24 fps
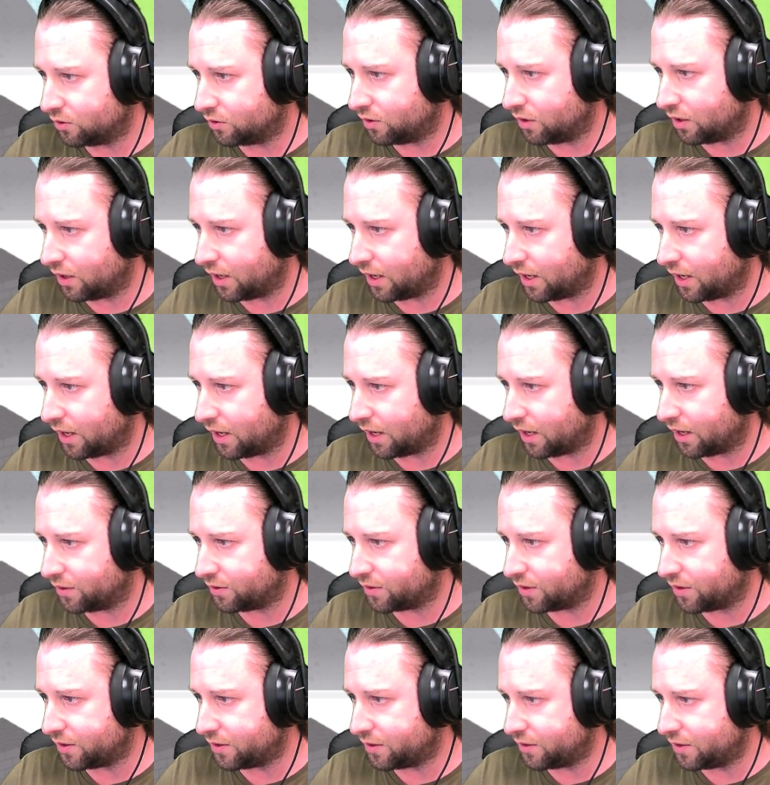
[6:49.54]

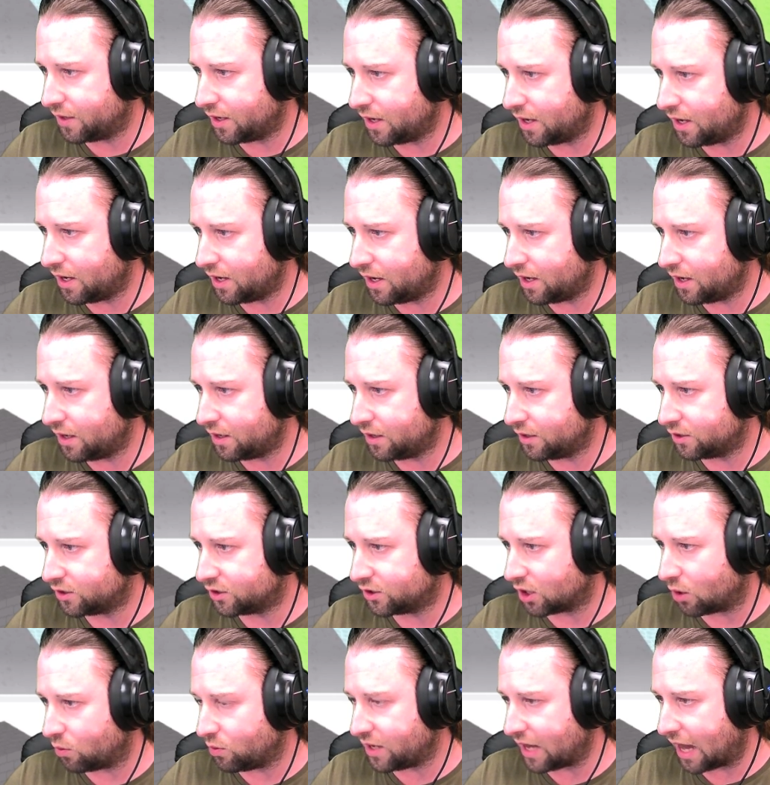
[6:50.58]

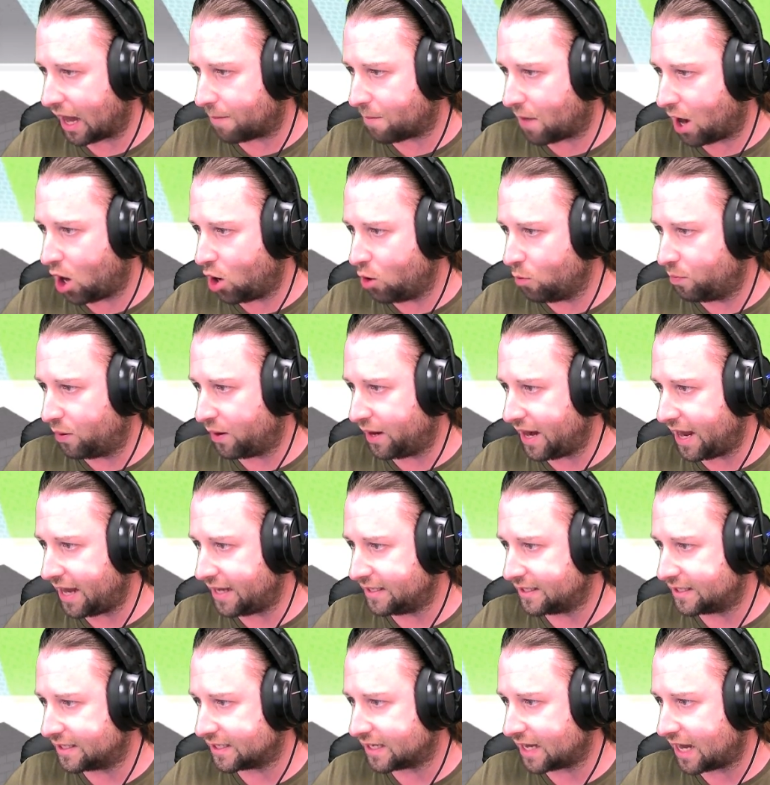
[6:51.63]
So yeah, I'm hoping
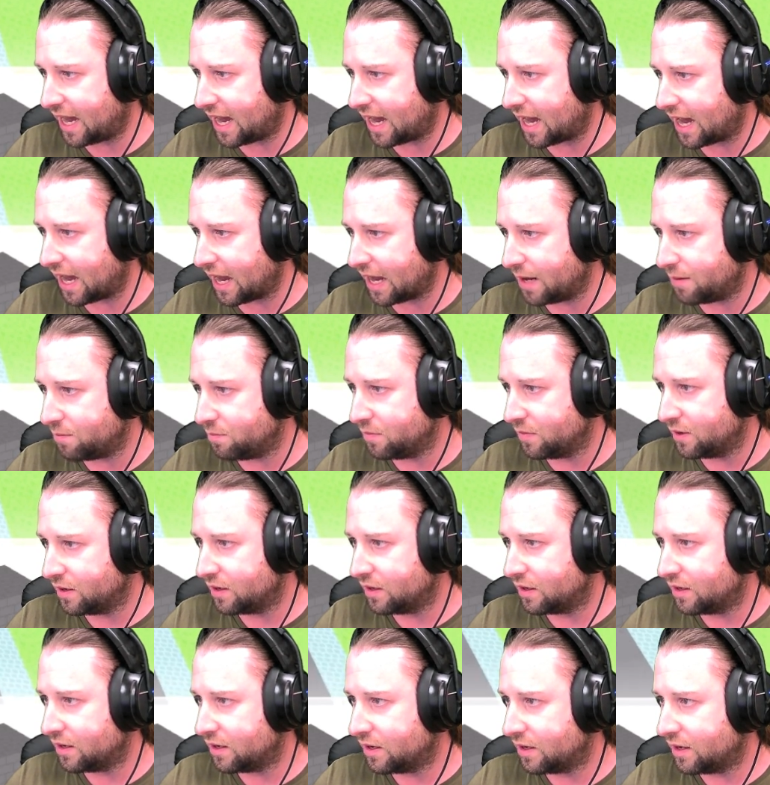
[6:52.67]
in time,
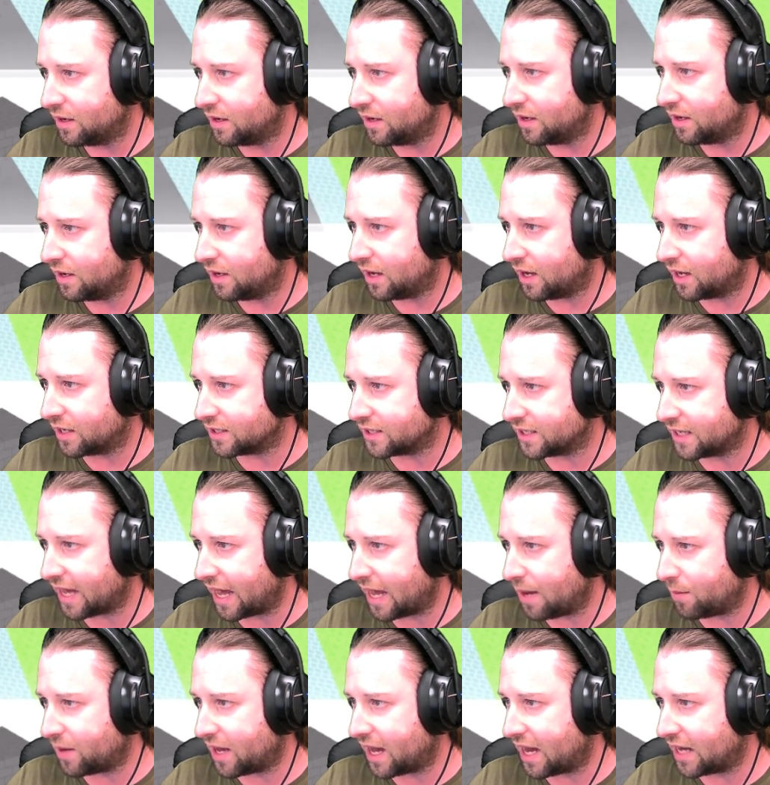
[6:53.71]
as the
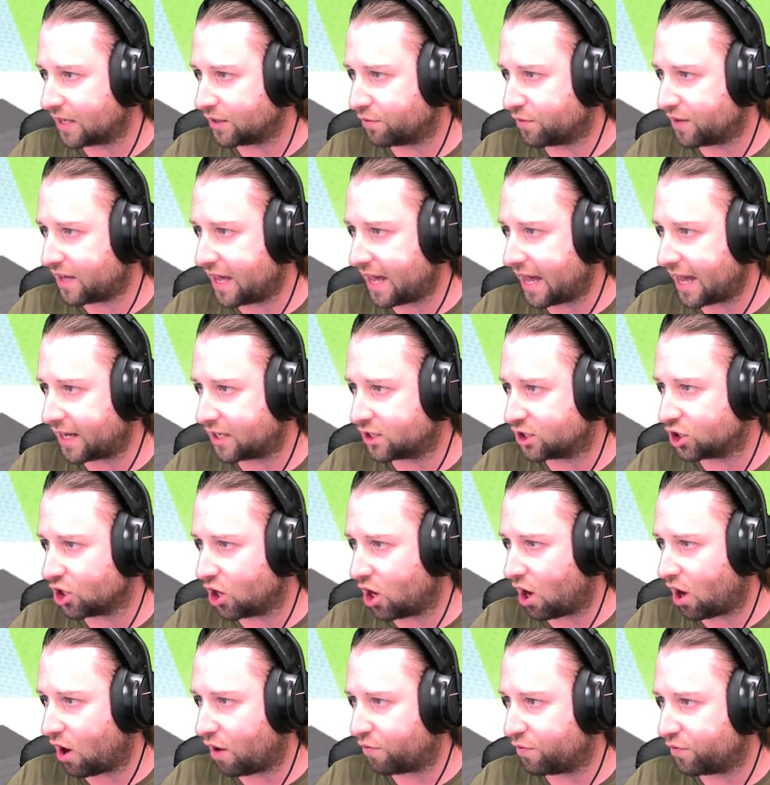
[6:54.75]
game kind of kicks
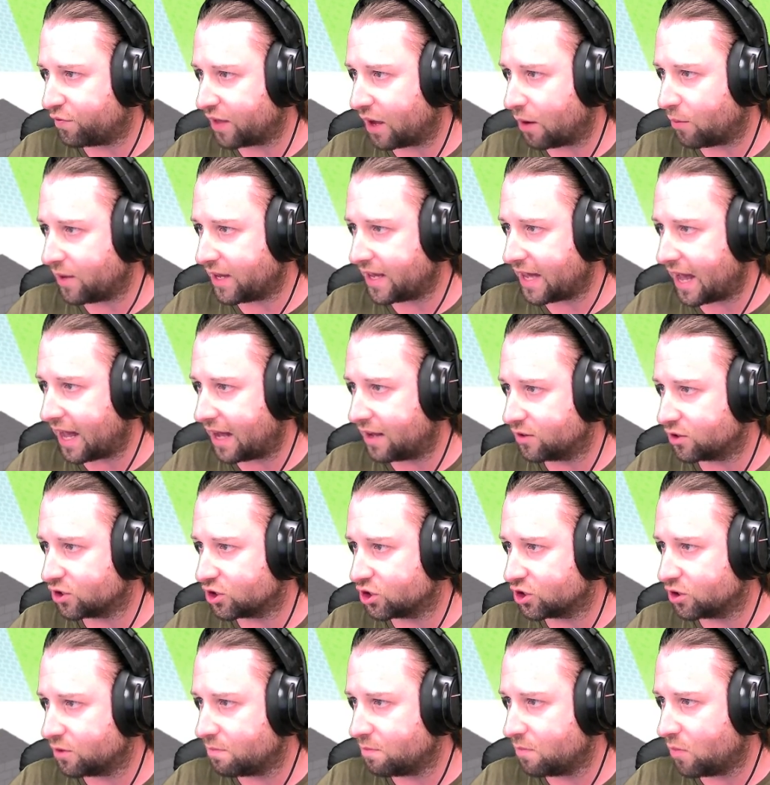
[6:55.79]
off, that we get
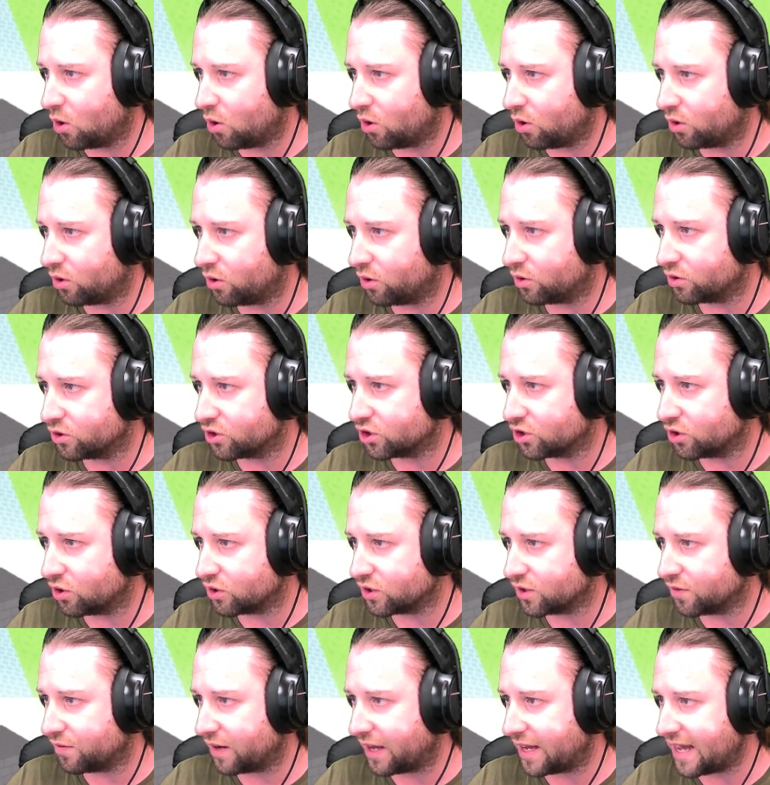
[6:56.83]
some more
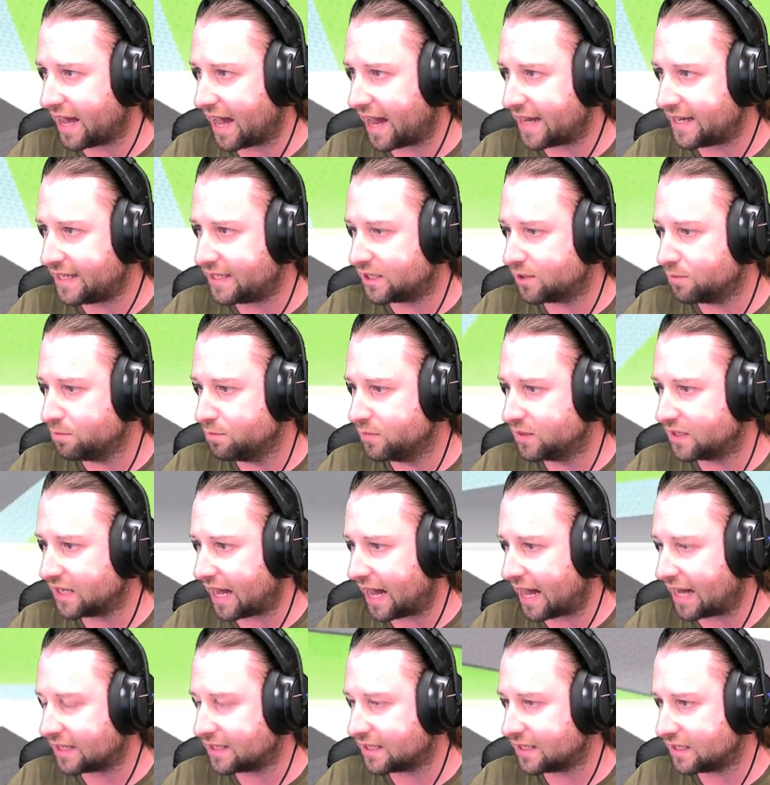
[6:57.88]
sort of like items
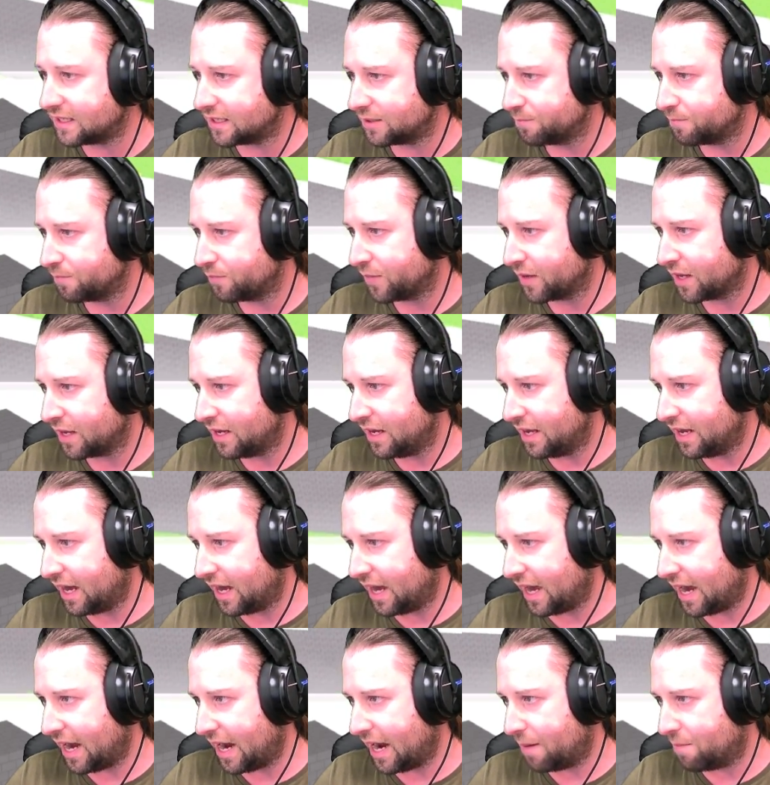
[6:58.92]
added
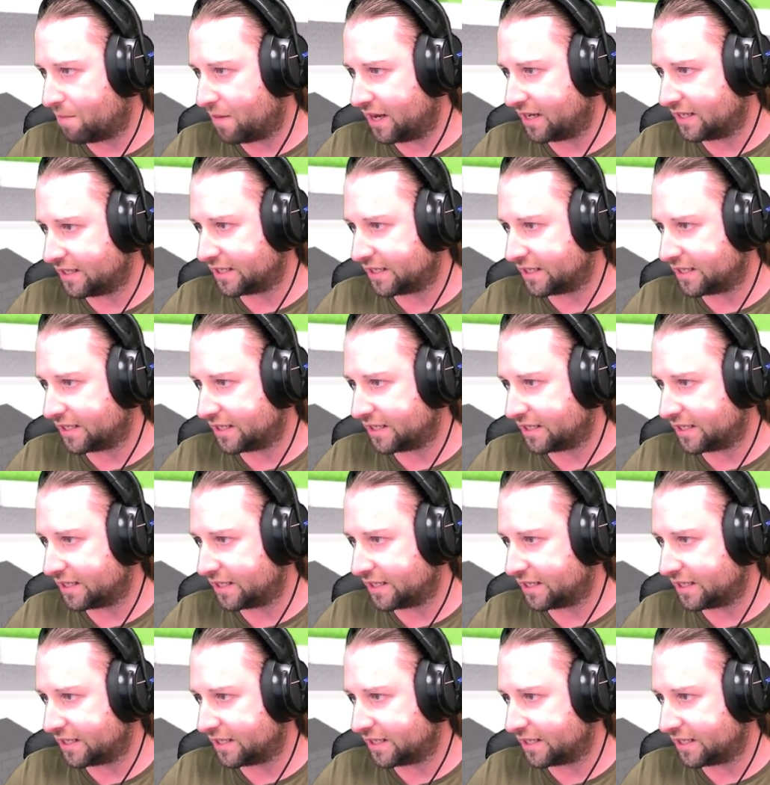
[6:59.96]
in